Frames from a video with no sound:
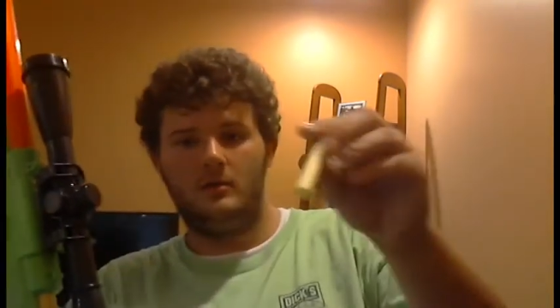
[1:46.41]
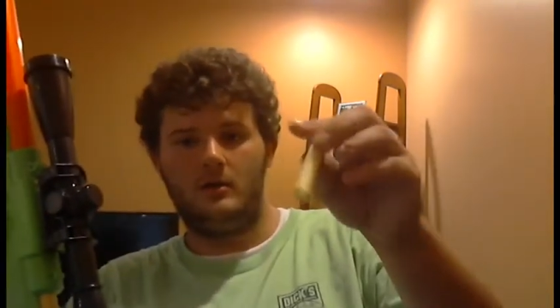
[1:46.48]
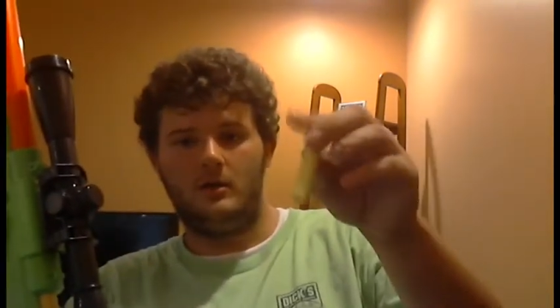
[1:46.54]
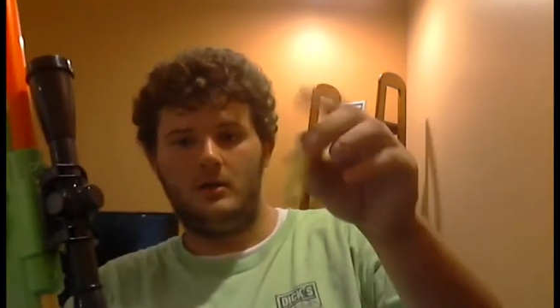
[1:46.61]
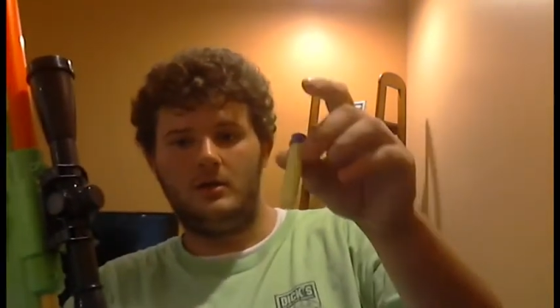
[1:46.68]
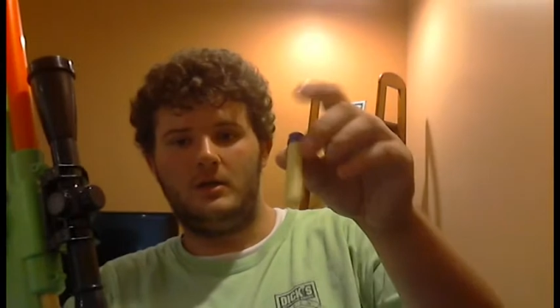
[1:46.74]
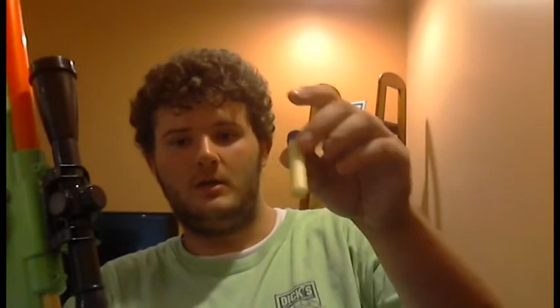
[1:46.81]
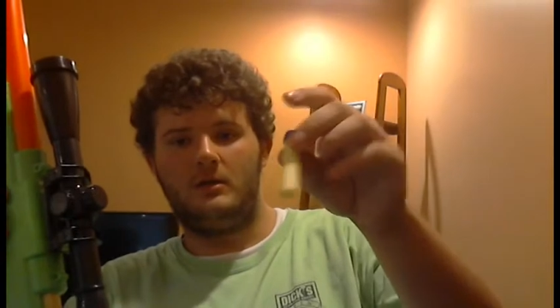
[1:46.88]

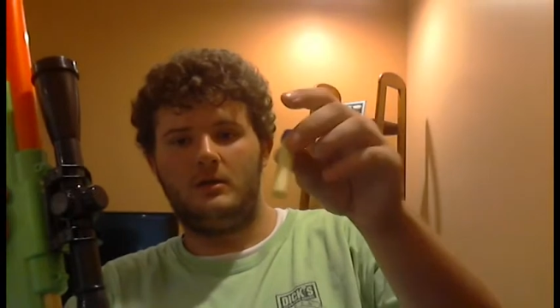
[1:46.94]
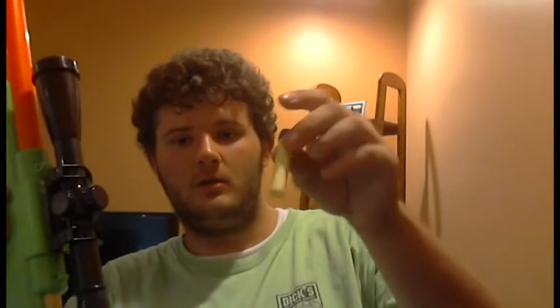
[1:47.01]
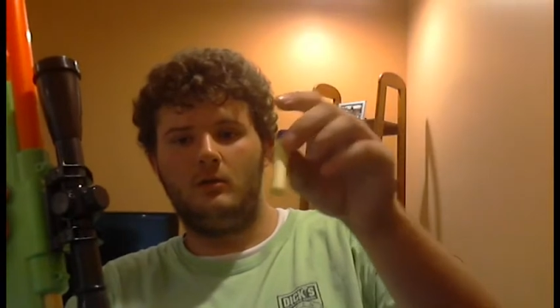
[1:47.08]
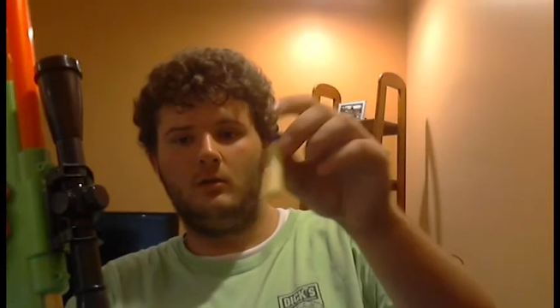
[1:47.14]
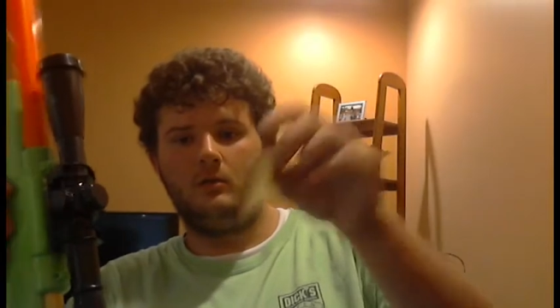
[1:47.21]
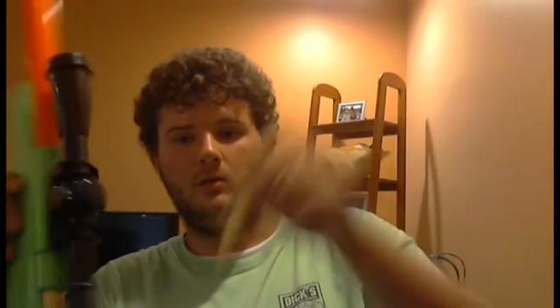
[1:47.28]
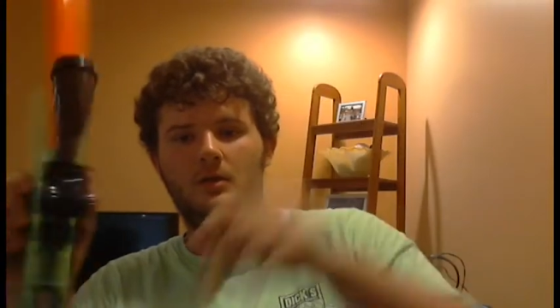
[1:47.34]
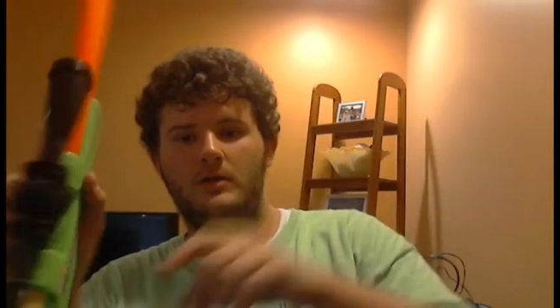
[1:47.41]
Uh, it can
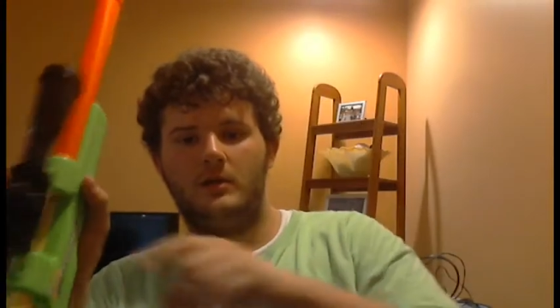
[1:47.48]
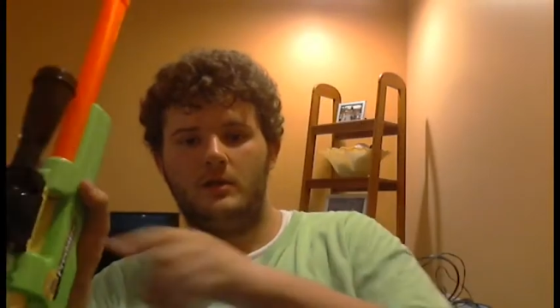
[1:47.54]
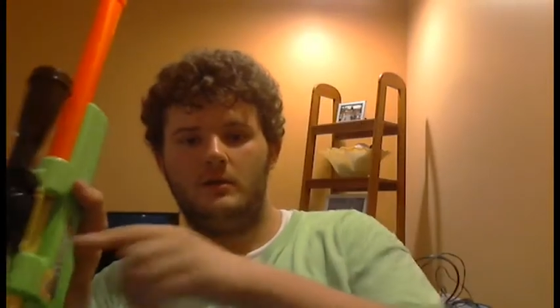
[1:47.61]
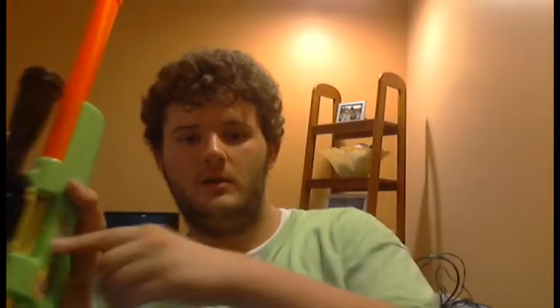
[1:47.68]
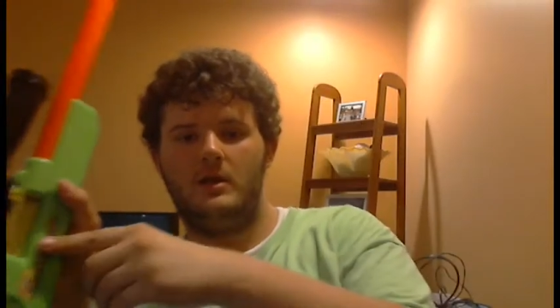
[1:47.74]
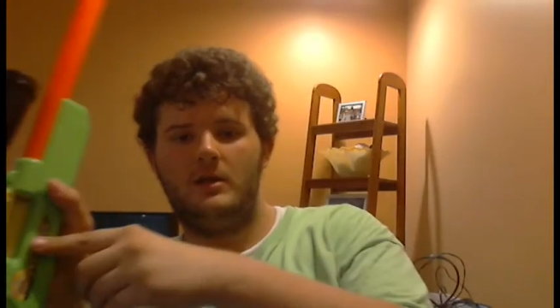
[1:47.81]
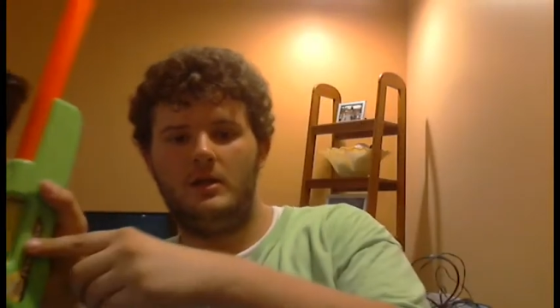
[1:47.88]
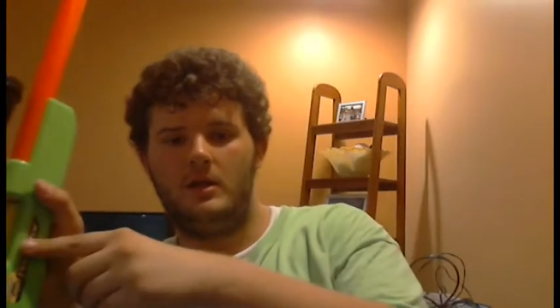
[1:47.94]
hold one
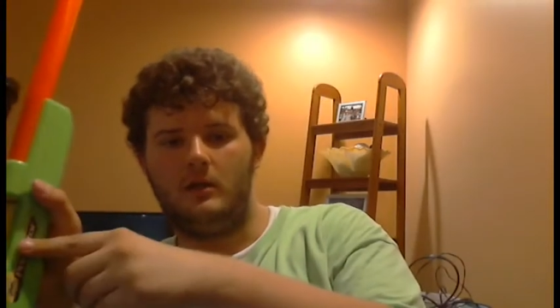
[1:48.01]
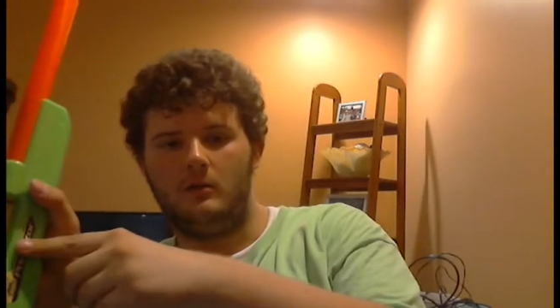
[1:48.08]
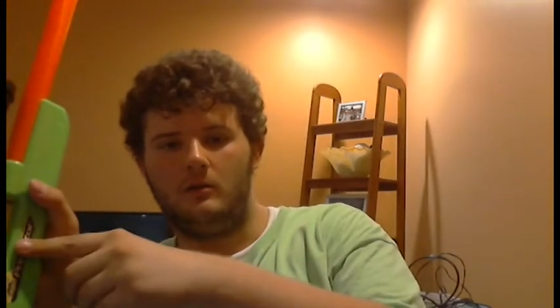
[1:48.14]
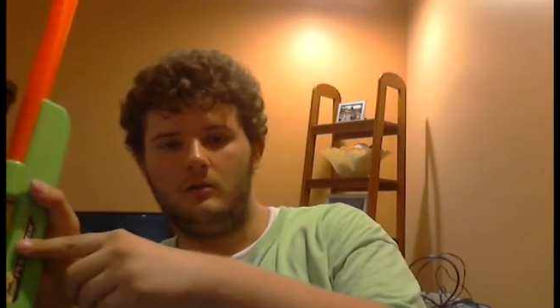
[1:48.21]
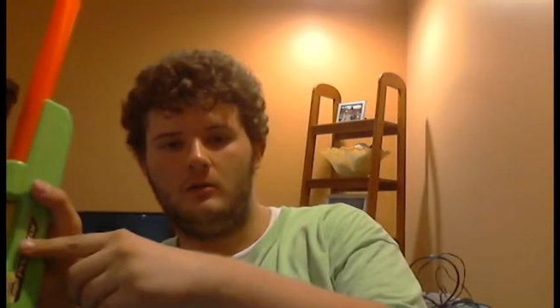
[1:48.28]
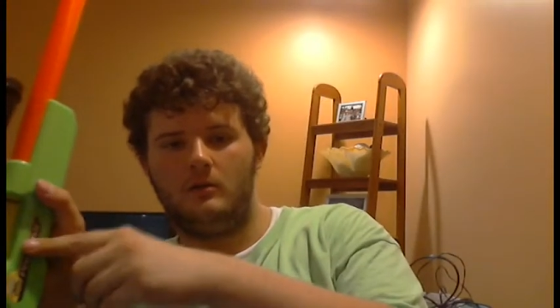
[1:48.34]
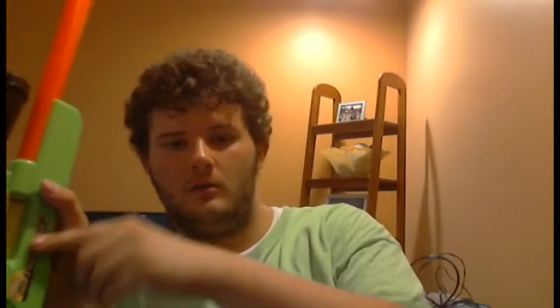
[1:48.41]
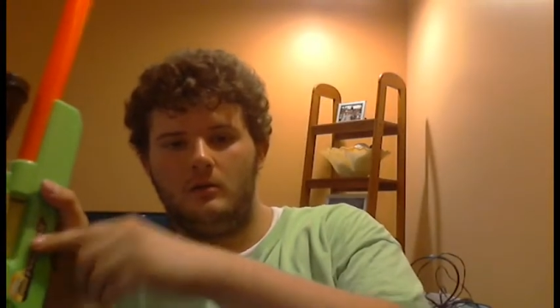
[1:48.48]
dart in
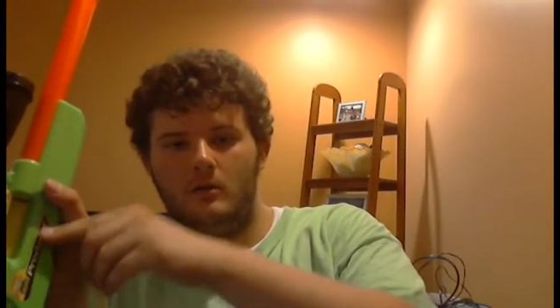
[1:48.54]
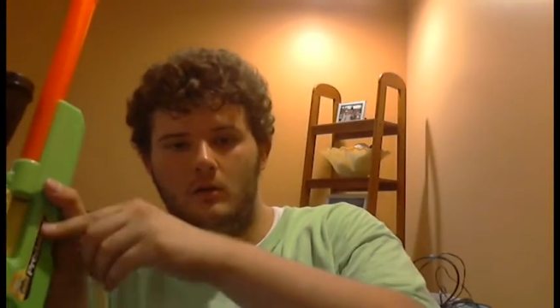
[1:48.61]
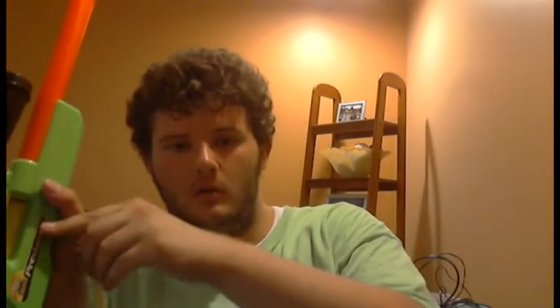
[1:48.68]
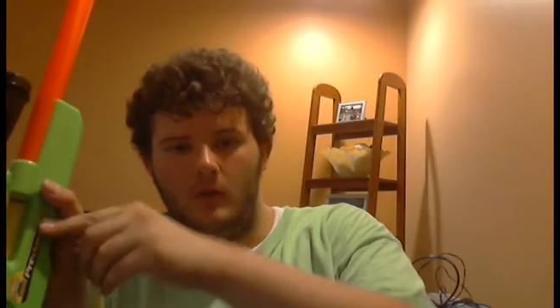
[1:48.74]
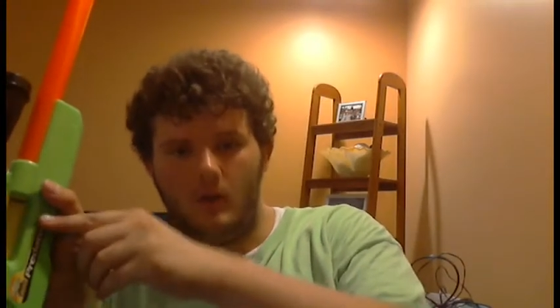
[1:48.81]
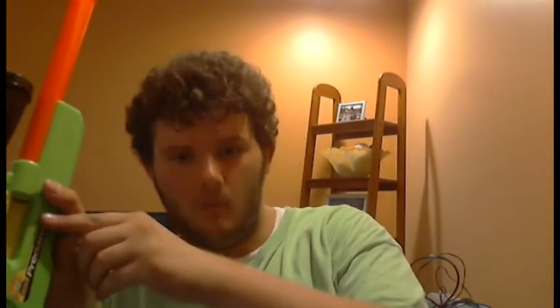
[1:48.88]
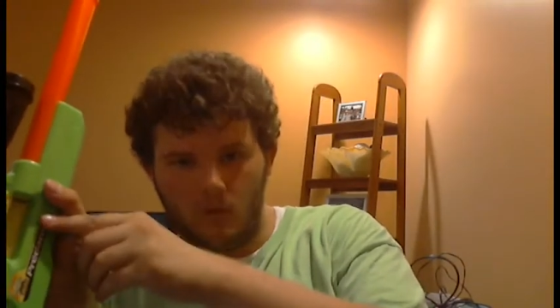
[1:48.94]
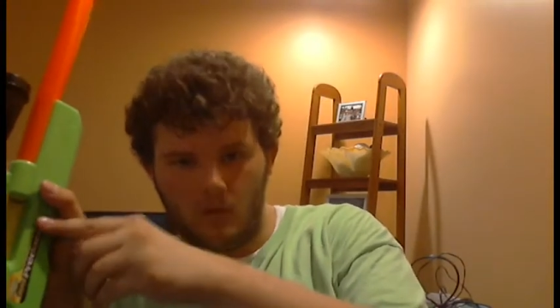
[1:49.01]
here,
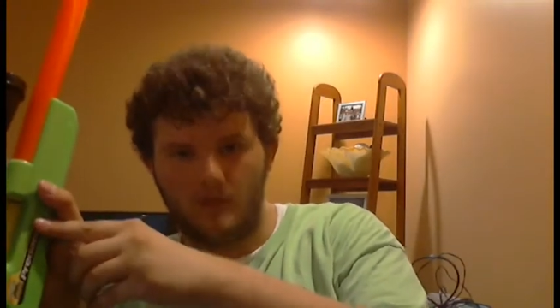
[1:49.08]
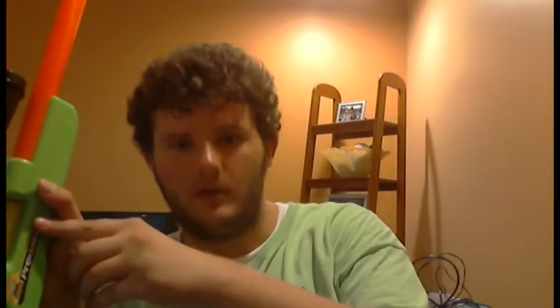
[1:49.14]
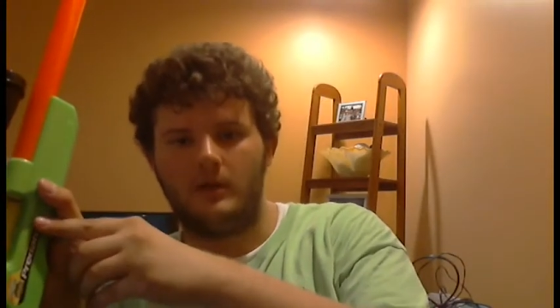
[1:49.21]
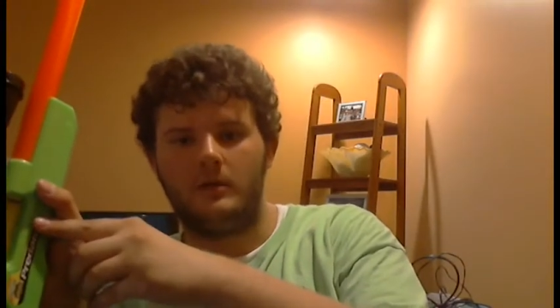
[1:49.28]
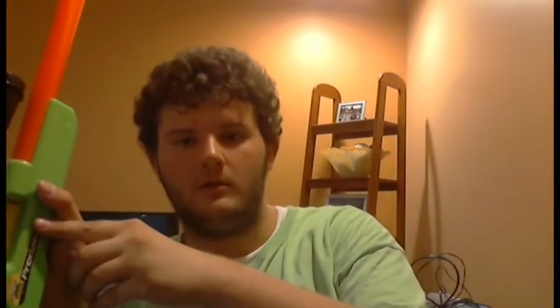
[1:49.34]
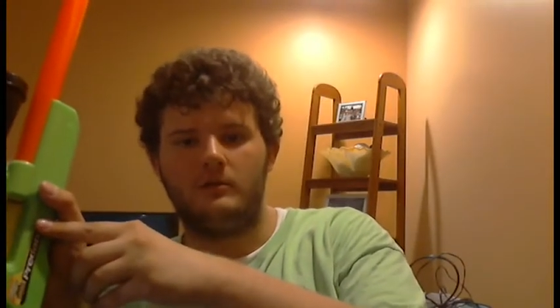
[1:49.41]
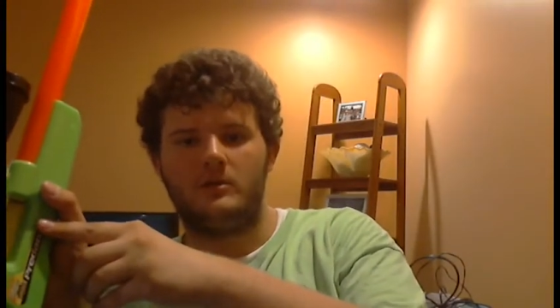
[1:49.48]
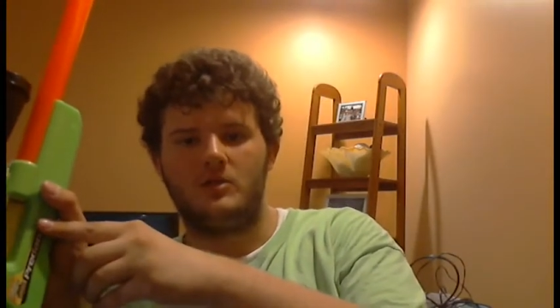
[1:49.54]
only one
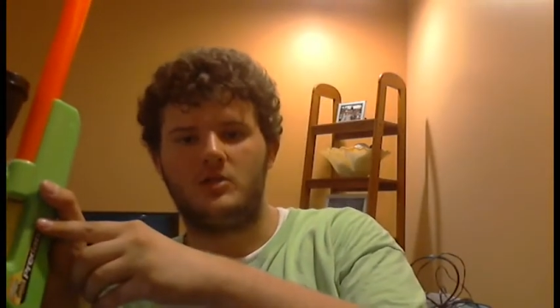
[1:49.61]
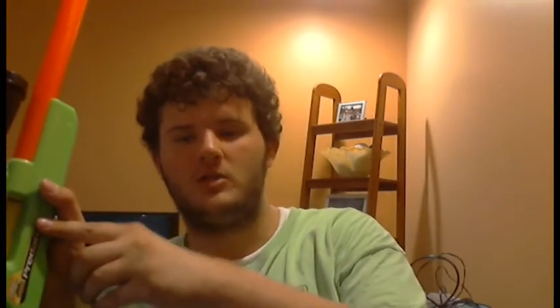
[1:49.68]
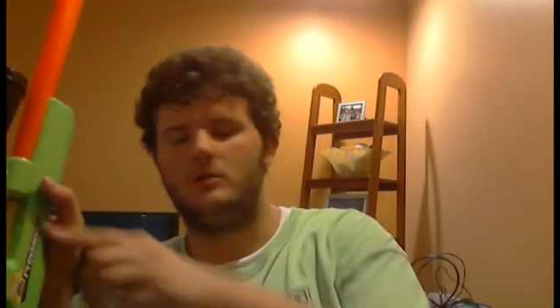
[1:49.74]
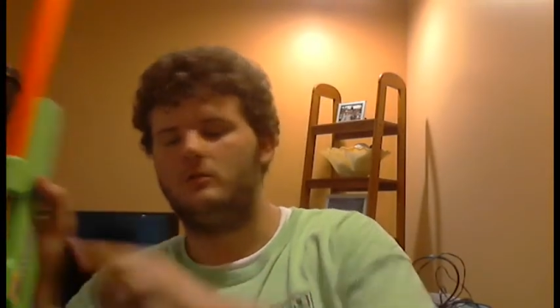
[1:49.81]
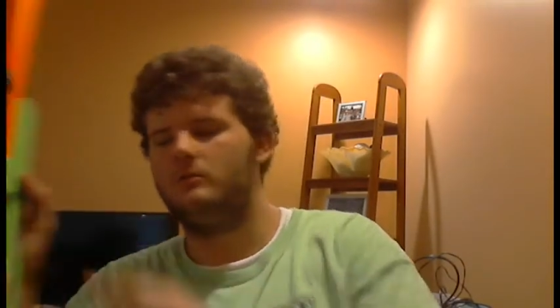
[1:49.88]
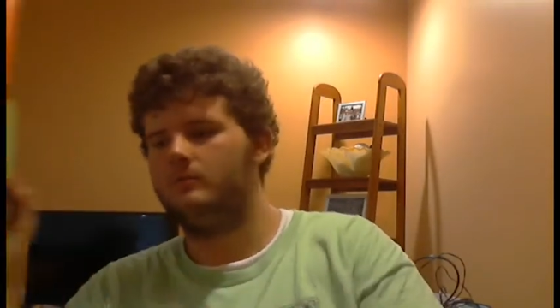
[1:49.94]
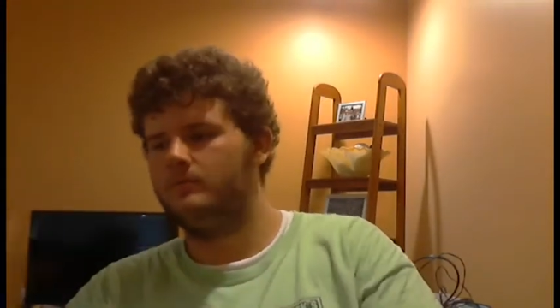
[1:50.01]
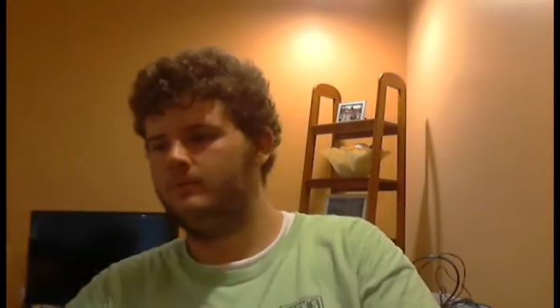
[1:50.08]
dart to
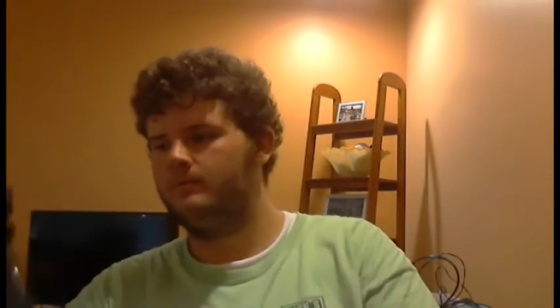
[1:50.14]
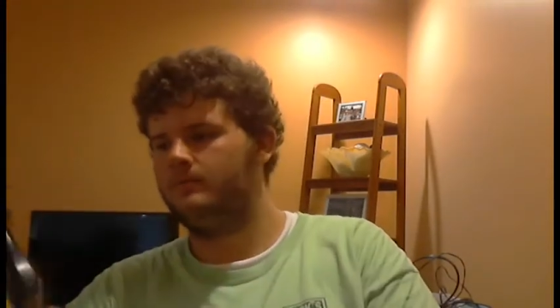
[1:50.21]
shoot,